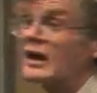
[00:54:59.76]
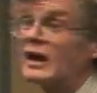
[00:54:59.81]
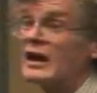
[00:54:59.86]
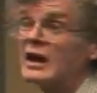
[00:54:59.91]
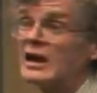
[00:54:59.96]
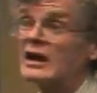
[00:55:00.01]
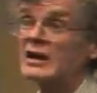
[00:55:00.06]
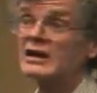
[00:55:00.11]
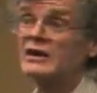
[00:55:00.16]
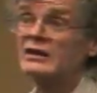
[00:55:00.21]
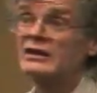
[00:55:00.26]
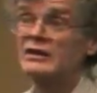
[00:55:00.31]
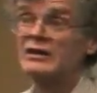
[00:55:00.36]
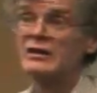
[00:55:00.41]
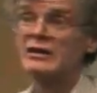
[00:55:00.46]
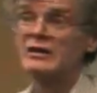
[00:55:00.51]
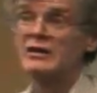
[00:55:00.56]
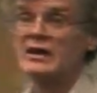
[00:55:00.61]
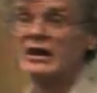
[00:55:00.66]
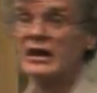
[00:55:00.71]
and
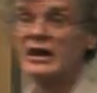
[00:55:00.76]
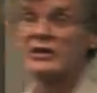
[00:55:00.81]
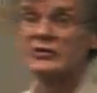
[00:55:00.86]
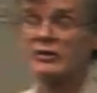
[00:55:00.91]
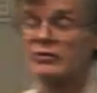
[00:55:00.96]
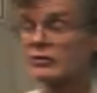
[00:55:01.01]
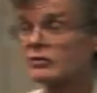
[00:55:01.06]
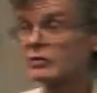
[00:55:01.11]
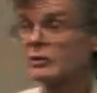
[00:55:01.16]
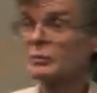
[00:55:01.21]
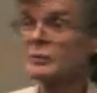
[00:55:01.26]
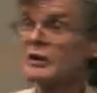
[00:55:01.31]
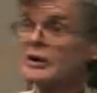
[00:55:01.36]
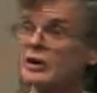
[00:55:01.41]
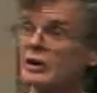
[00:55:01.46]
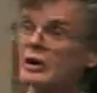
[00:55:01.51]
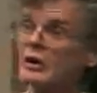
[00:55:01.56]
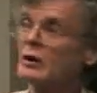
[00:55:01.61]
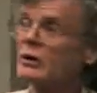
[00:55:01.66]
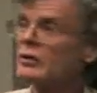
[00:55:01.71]
it gets extremely
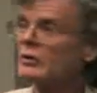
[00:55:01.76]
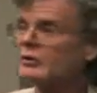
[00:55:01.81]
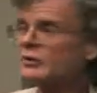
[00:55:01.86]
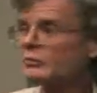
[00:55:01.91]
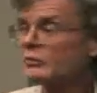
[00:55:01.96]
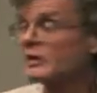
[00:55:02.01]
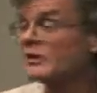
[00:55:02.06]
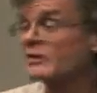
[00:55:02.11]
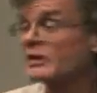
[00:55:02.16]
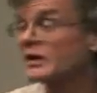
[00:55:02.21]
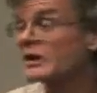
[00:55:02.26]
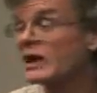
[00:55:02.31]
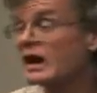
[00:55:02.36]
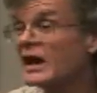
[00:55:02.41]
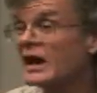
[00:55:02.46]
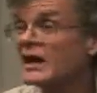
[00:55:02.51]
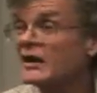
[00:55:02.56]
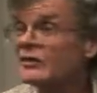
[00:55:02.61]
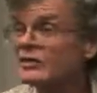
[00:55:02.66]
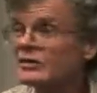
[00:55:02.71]
cold. We're living in
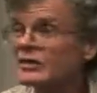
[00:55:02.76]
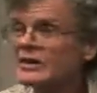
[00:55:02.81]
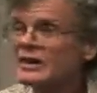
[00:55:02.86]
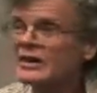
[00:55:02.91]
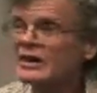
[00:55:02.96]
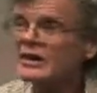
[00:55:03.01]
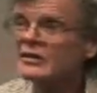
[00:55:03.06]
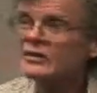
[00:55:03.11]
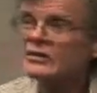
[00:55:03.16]
caves. It